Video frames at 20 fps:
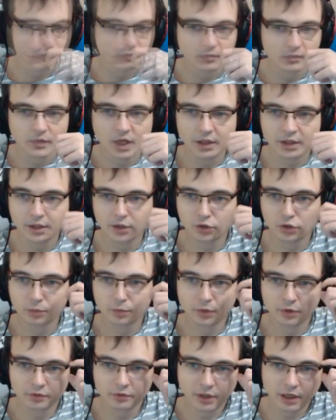I think
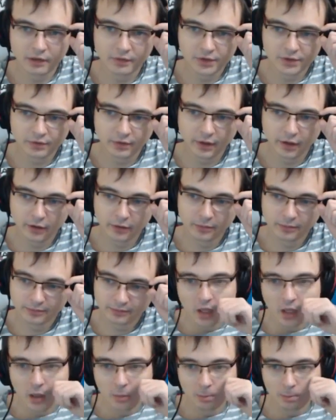2.5 is fair.
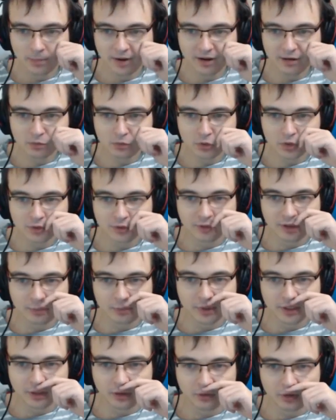Power Word
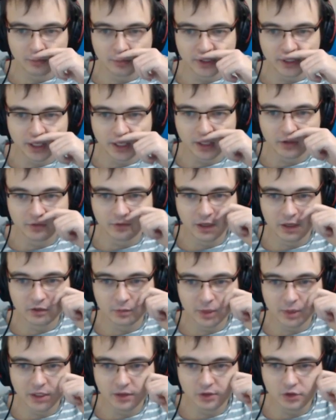Replicate, 5
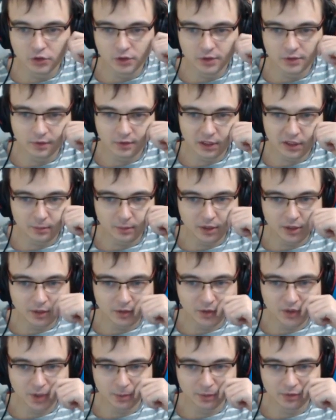mana, choose a friendly minion,
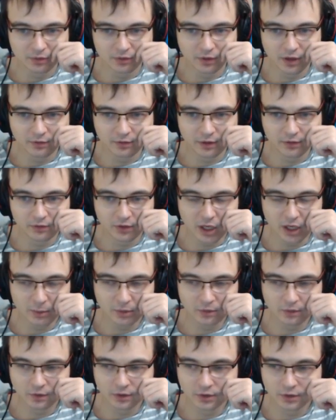summon a 5/5 copy
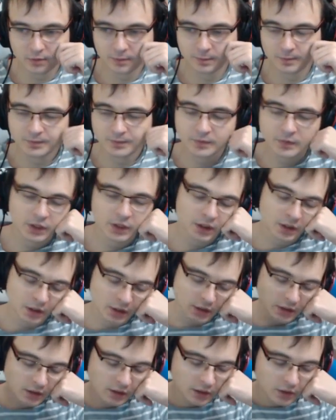of it.
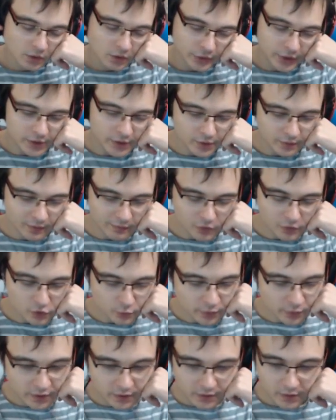Okay, so why would you
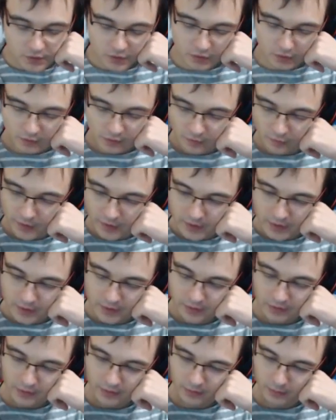play this over
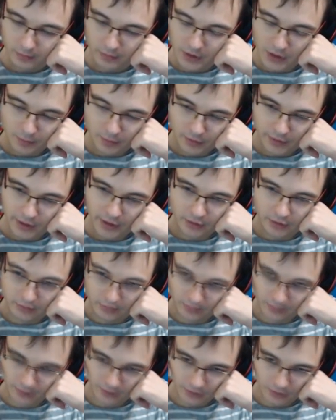Faceless Manipulator?
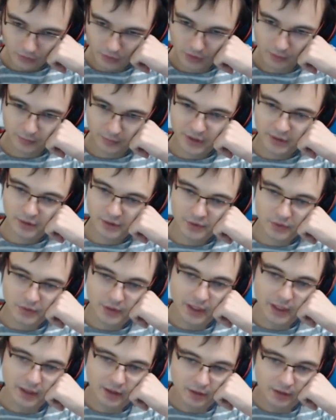You can play this on
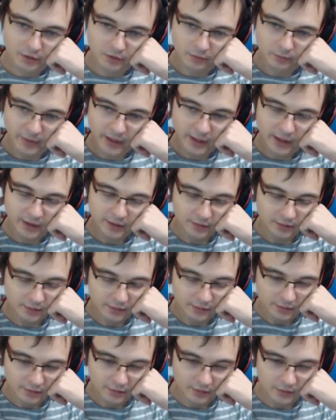Acolyte of Pain,
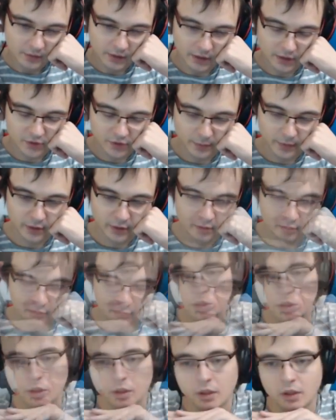then it's better.
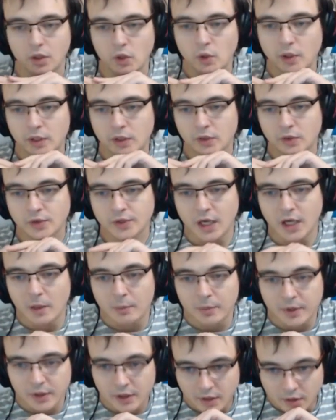You cannot
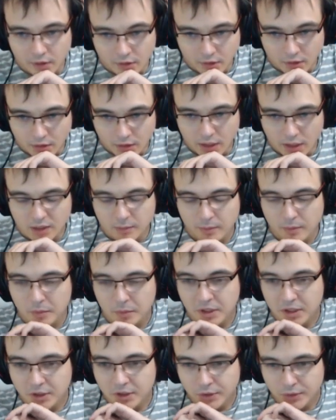copy any
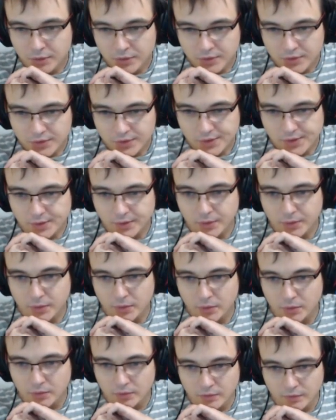minion,
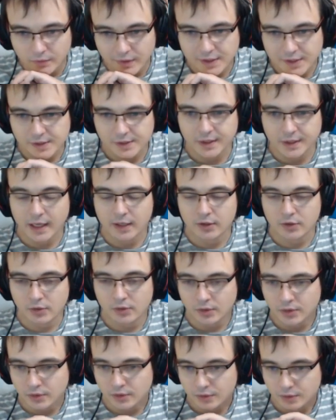so Faceless can do
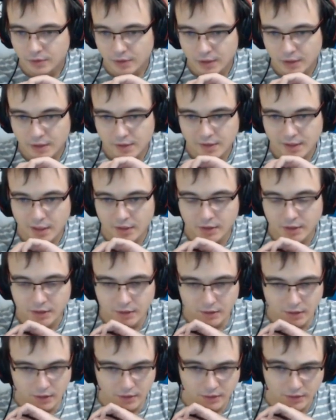it, and this card
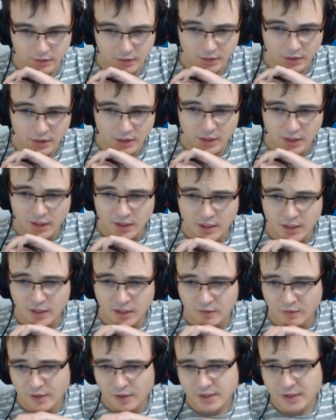cannot. And
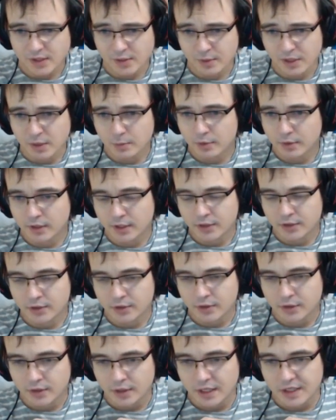Faceless
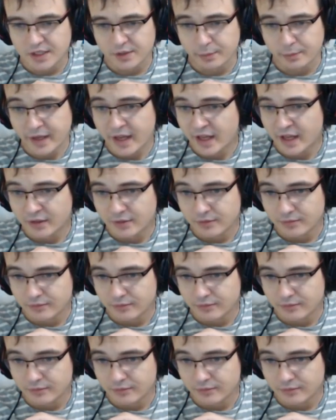Manipulator is bad.